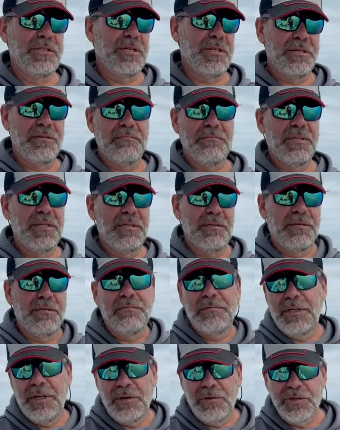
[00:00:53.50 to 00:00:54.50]
a
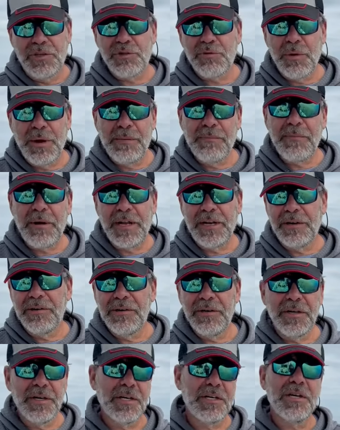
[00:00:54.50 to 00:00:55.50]
you know, shrimp on a
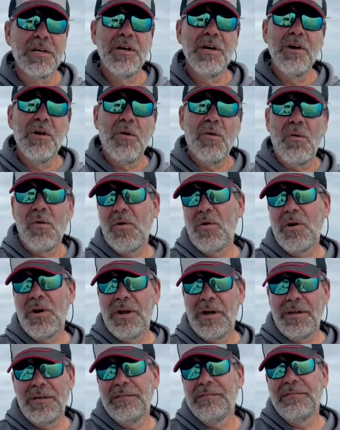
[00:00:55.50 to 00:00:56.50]
hook,
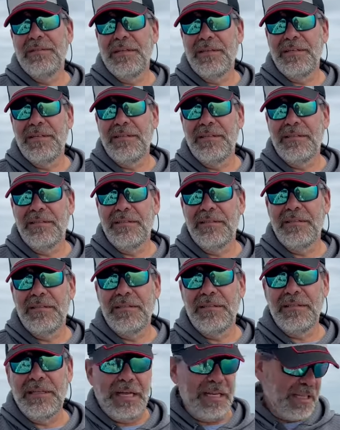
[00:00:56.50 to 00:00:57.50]
or
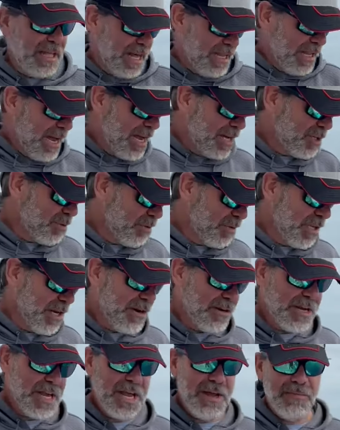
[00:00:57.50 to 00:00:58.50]
like that last one there
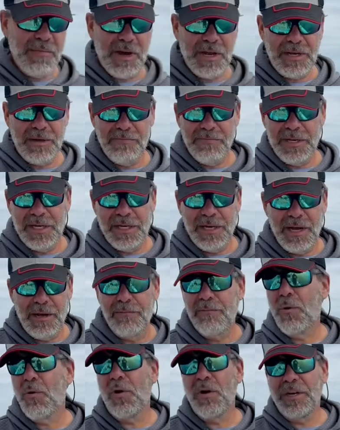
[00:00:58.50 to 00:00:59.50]
came on a big
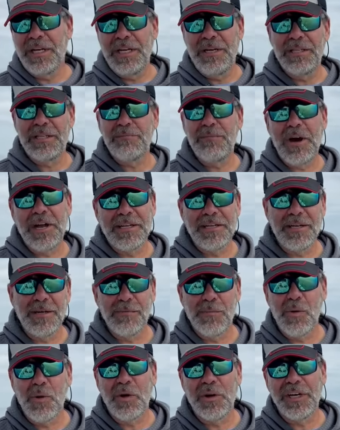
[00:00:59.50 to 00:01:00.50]
porgy, a spot-tail
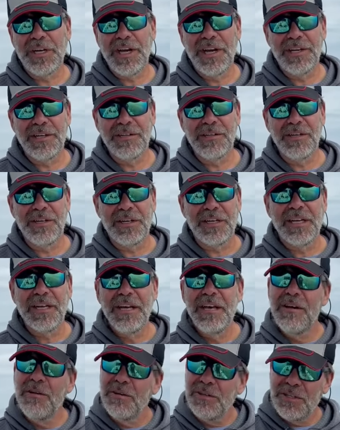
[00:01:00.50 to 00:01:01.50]
porgy on a hook.
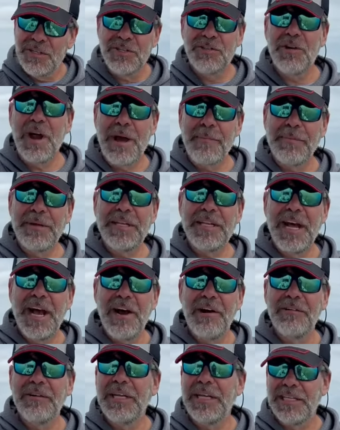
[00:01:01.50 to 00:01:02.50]
Just drop it
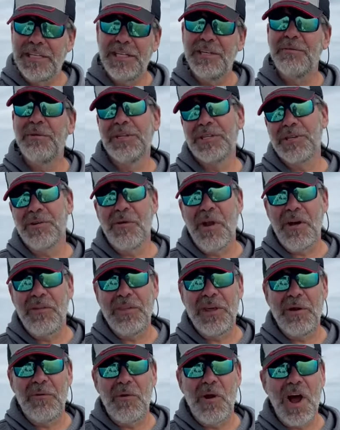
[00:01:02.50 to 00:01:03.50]
down and see what's around
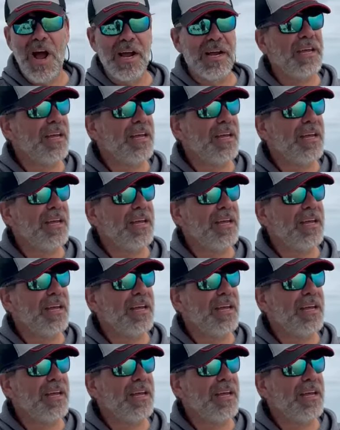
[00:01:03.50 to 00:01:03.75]
that rock.